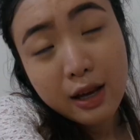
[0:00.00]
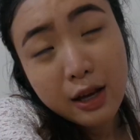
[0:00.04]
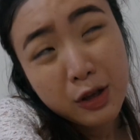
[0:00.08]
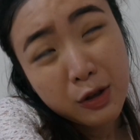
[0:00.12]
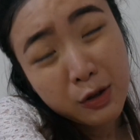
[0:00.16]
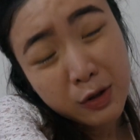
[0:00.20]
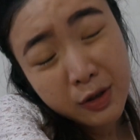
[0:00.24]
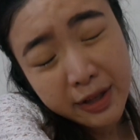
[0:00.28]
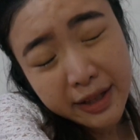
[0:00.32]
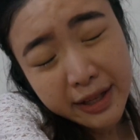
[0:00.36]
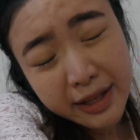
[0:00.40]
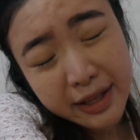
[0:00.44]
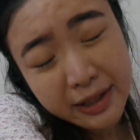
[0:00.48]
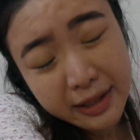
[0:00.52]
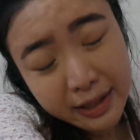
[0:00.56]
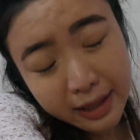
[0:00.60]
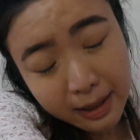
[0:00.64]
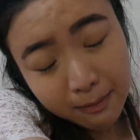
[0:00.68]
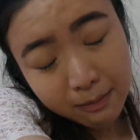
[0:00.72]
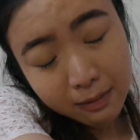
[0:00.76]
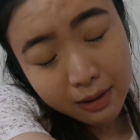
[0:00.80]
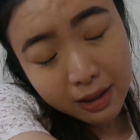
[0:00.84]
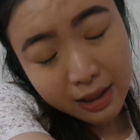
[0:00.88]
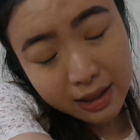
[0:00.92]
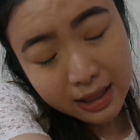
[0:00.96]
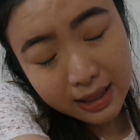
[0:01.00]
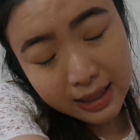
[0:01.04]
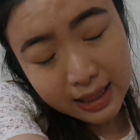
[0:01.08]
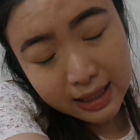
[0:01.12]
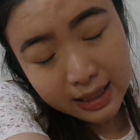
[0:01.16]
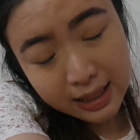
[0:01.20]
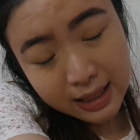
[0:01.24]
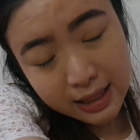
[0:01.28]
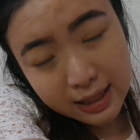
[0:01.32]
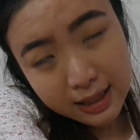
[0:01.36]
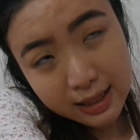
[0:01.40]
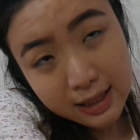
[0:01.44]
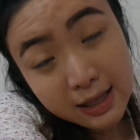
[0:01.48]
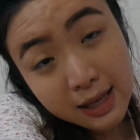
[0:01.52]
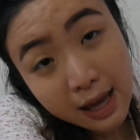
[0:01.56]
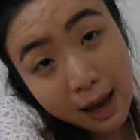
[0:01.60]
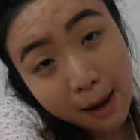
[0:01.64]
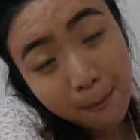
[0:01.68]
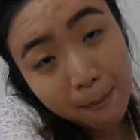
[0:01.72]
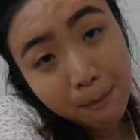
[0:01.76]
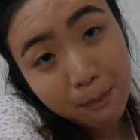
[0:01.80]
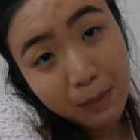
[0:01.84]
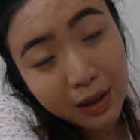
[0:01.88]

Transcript: I usually skip this step,